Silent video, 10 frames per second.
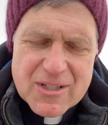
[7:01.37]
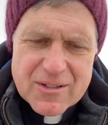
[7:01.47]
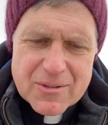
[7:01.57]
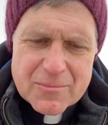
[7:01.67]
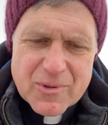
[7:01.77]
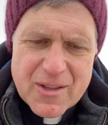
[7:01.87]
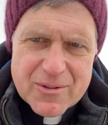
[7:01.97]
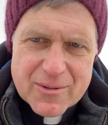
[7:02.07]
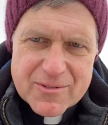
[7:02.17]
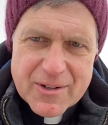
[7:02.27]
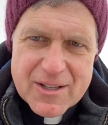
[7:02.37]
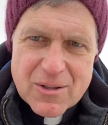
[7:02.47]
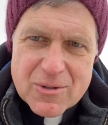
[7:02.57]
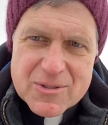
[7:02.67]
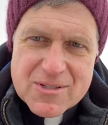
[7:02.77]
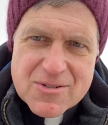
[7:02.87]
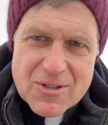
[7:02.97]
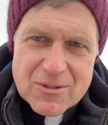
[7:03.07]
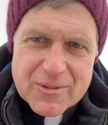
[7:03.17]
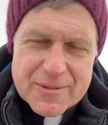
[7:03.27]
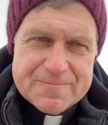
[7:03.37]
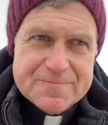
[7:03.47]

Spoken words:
and her brother were very close as children.